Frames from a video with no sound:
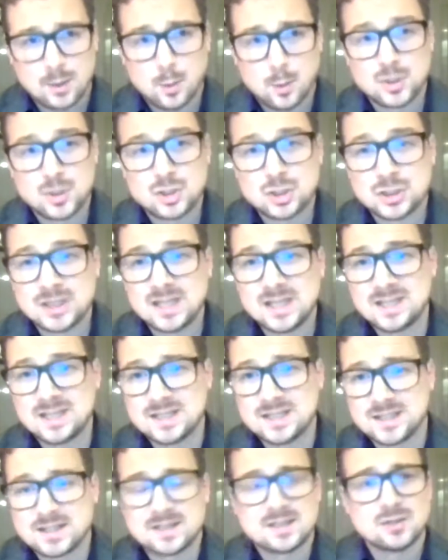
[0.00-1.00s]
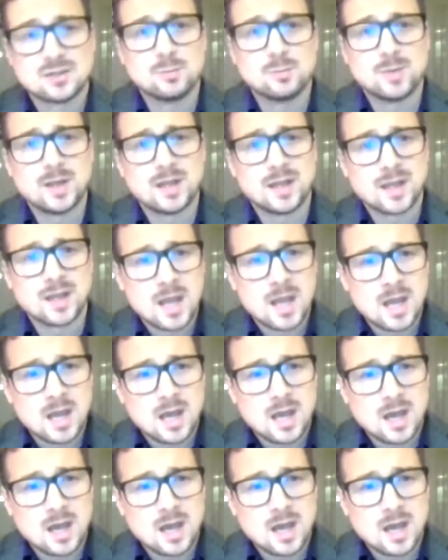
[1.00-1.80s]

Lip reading: which needed to be